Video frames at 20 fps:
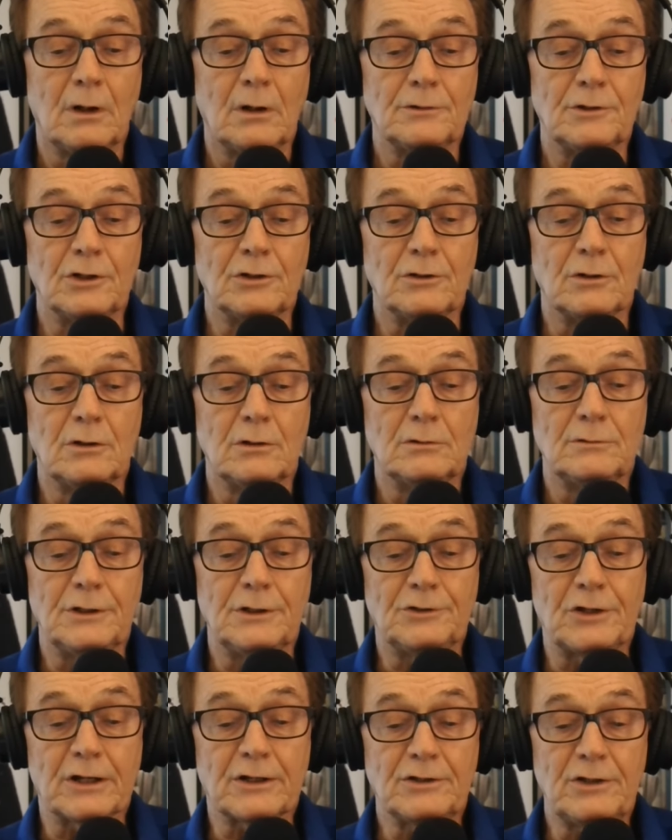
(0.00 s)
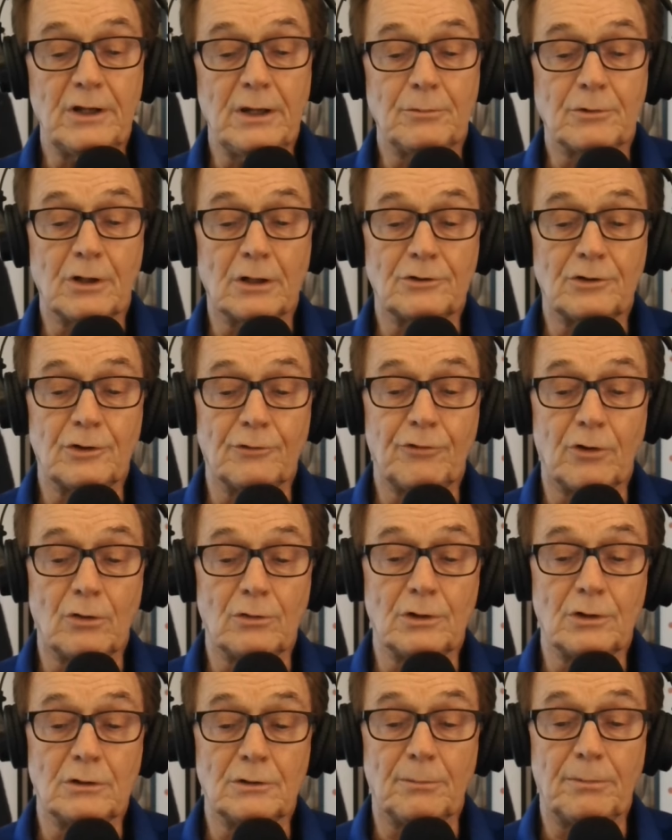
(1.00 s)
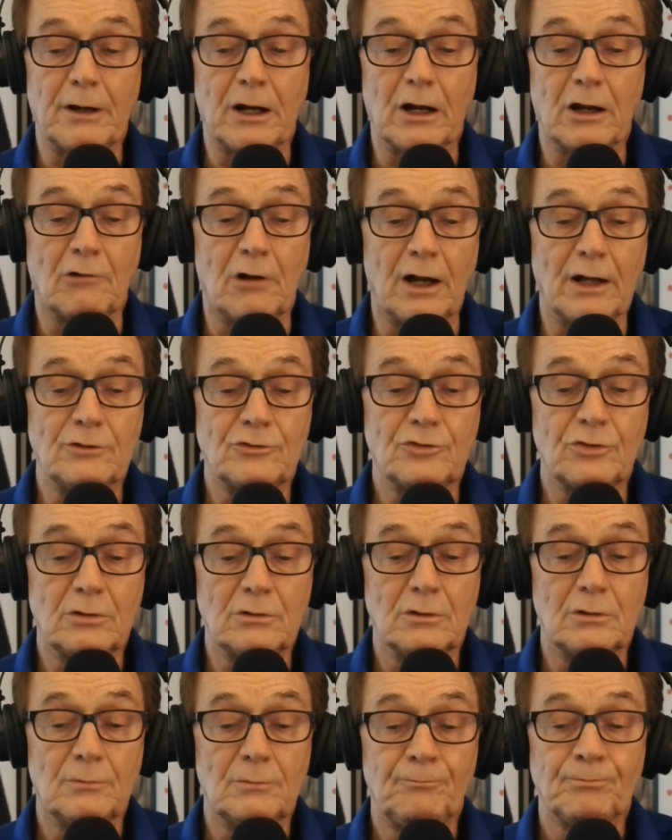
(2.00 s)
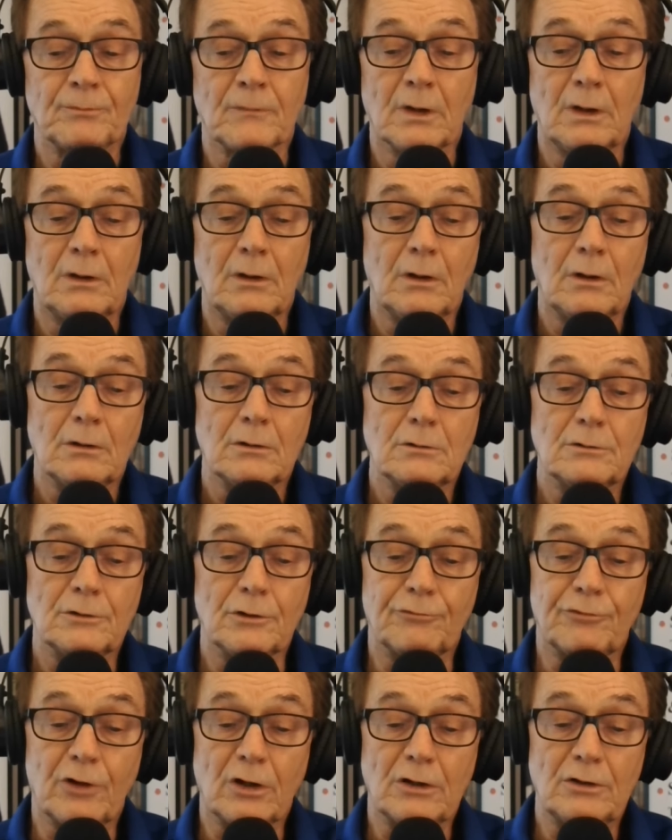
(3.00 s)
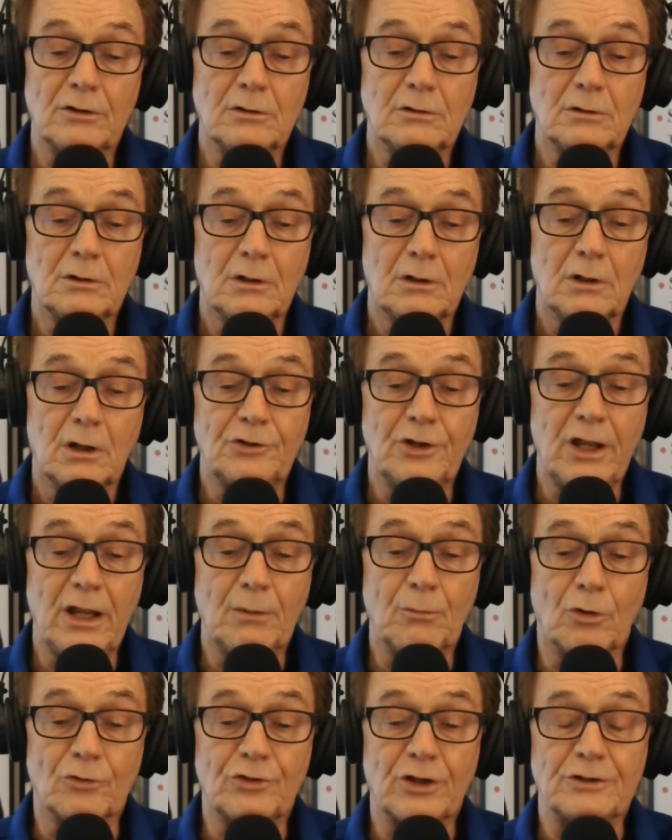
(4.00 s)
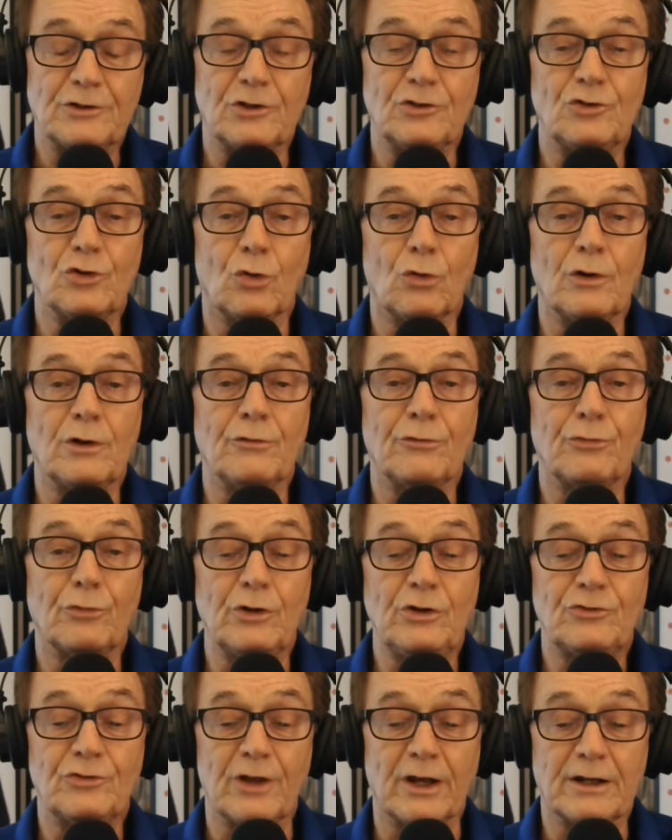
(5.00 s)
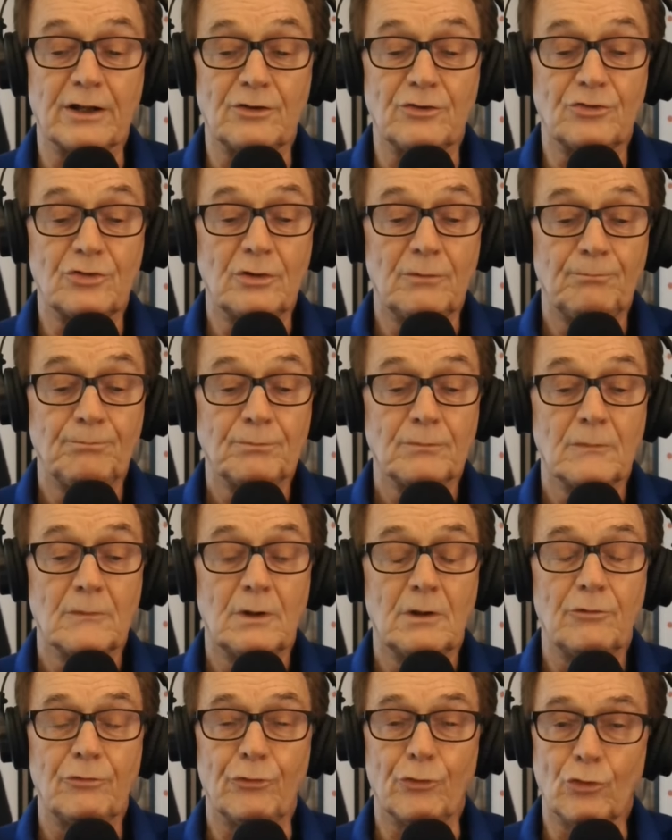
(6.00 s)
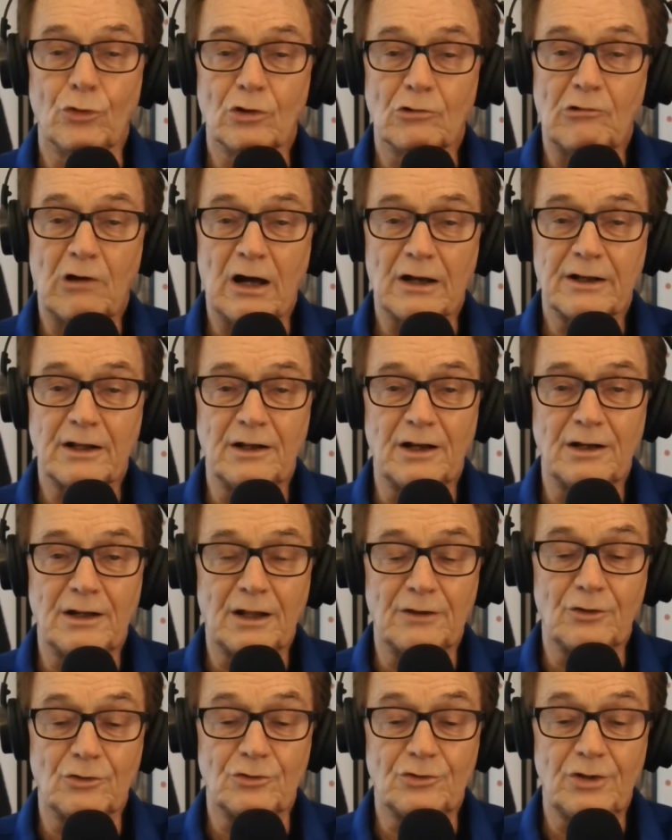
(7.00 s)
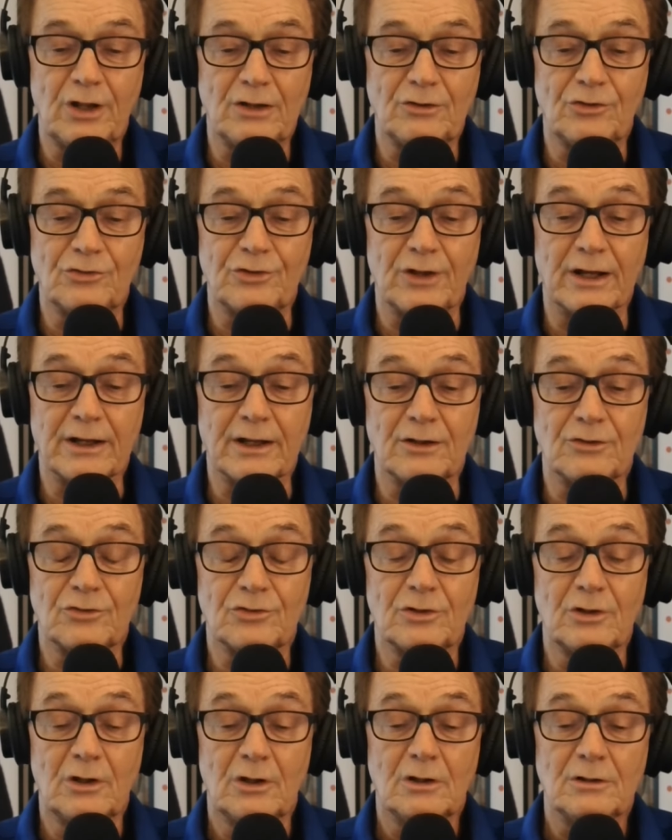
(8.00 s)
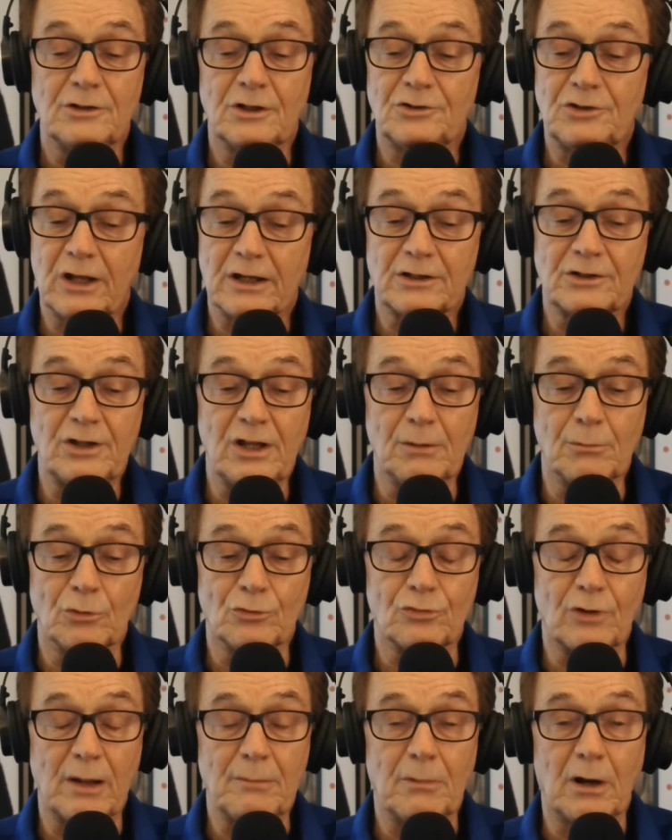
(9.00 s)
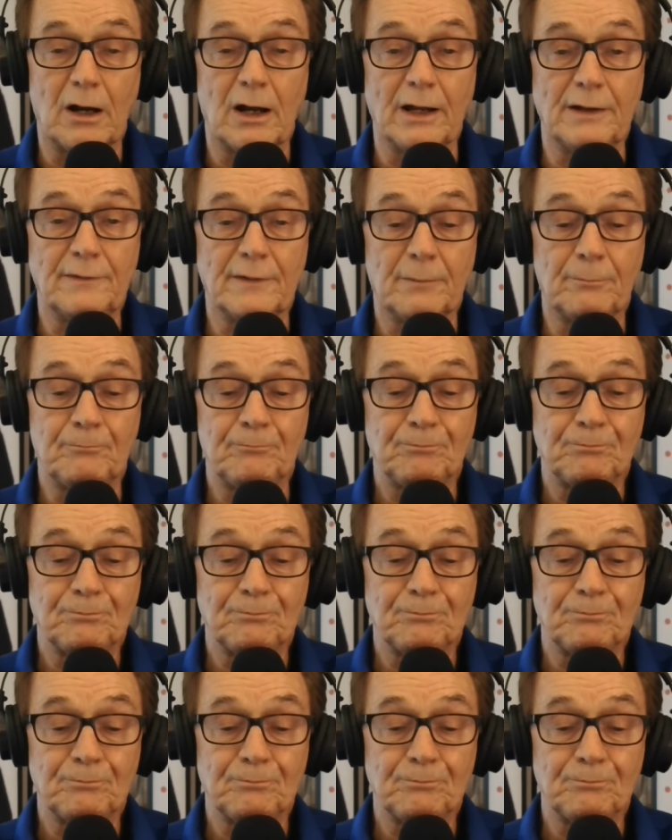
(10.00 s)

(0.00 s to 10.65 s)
The tech team cut the phone and the power lines. The front team was at the door in 3 seconds. Through the lock in another 10 seconds. The tech team was right behind them.